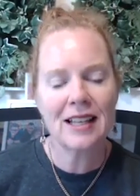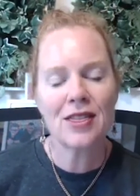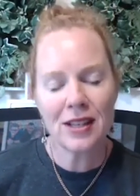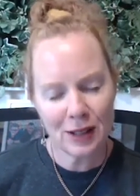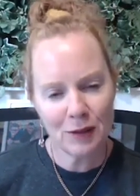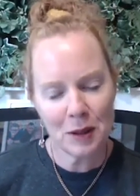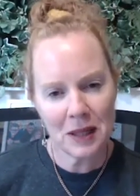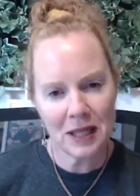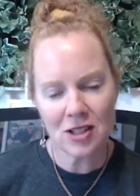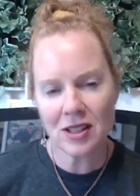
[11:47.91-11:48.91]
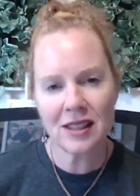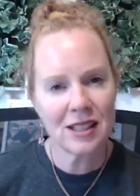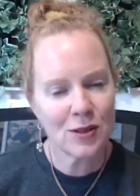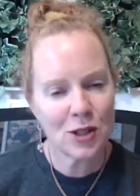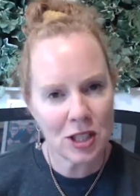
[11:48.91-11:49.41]
Thank you very much. And
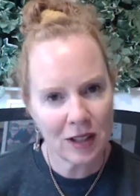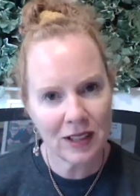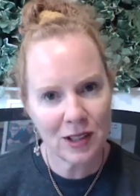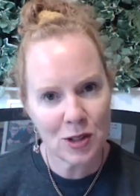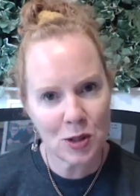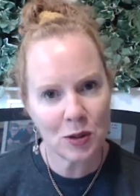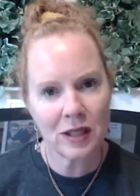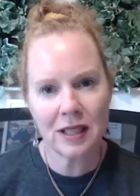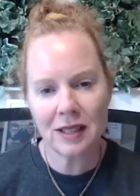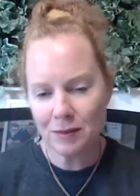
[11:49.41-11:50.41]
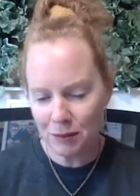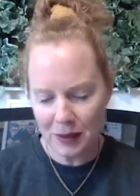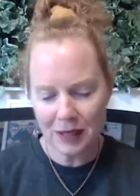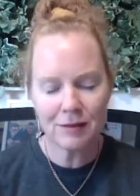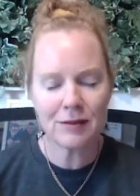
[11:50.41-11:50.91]
thanks for sharing your story,
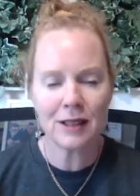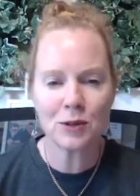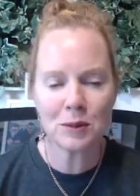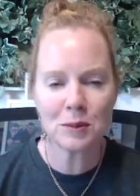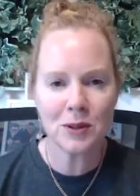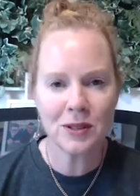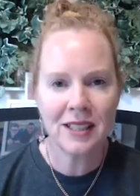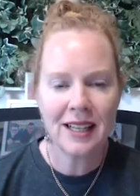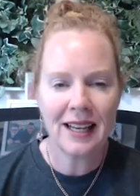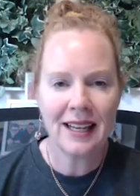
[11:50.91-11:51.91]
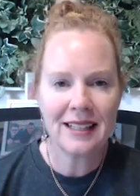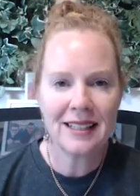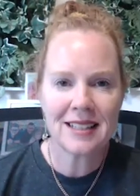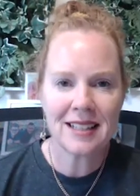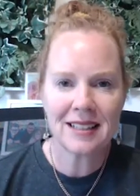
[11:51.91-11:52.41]
being vulnerable,
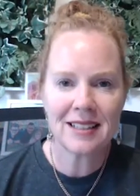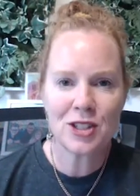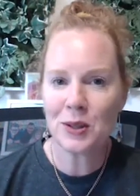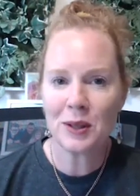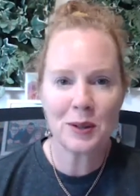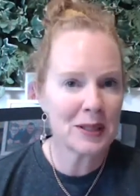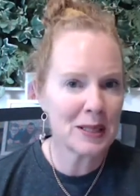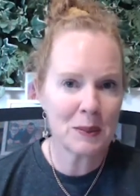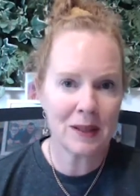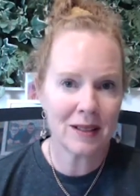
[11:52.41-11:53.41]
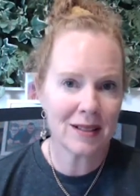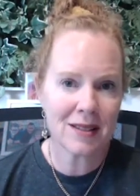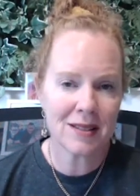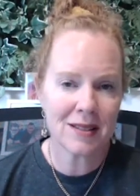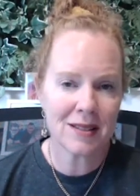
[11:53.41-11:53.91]
and uh, sharing your
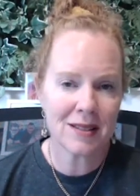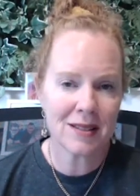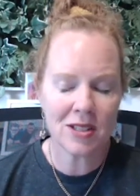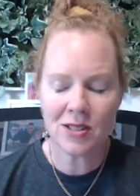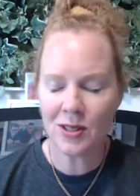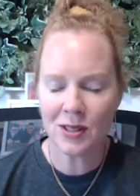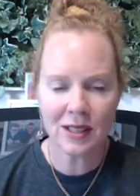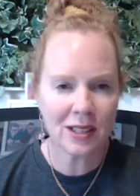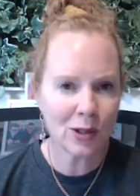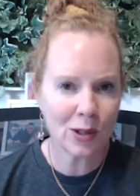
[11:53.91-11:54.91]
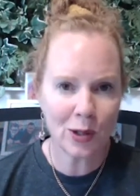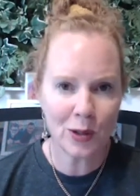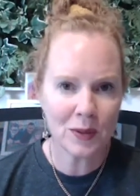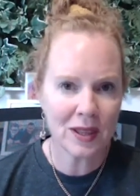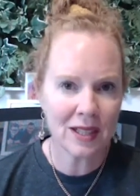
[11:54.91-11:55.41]
experiences because you're certainly not
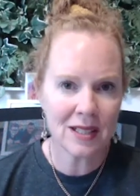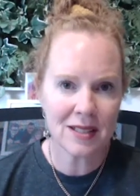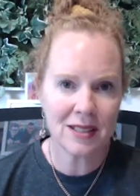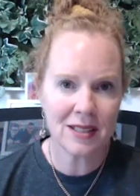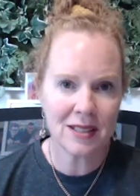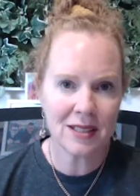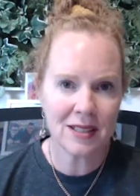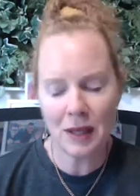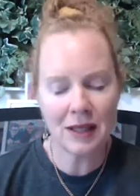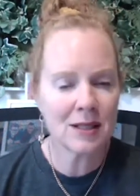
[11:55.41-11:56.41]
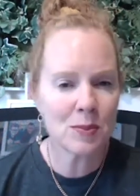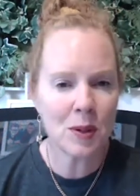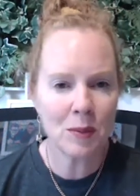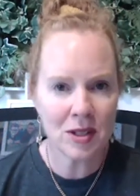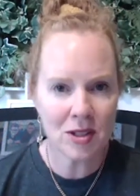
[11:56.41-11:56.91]
alone with this. And, um, and that's
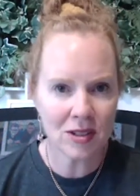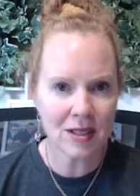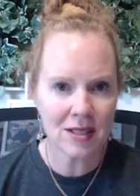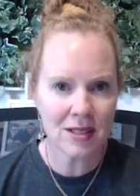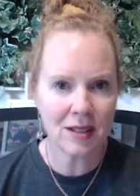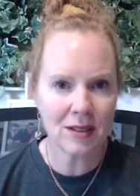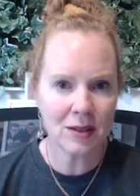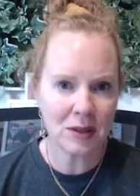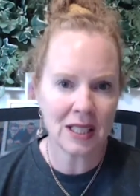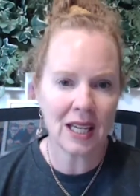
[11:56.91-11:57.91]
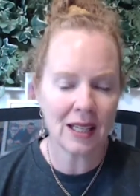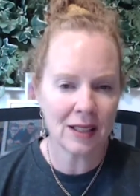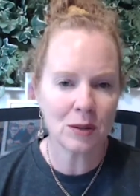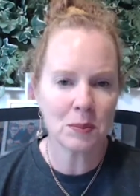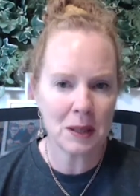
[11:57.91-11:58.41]
why we do this so that we can
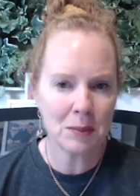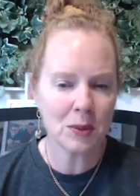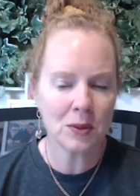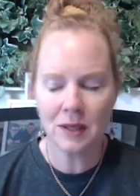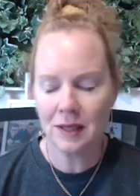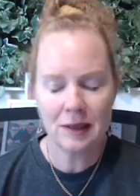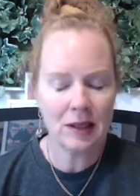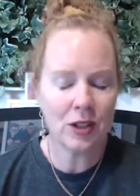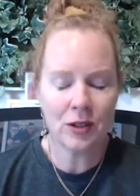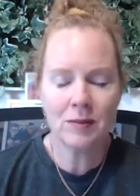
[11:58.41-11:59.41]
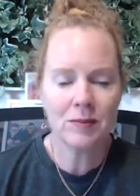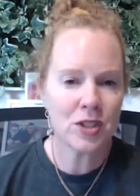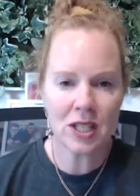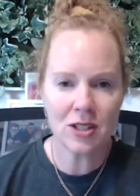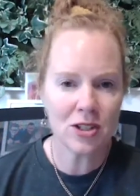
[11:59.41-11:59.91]
help people, you know,
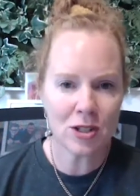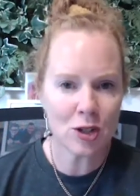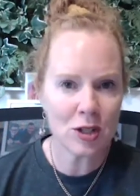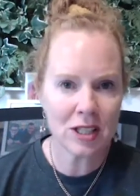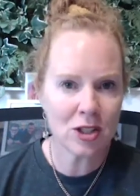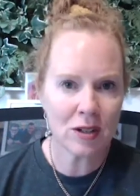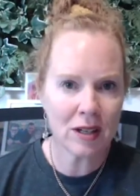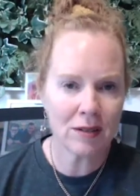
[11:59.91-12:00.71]
change the trajectory of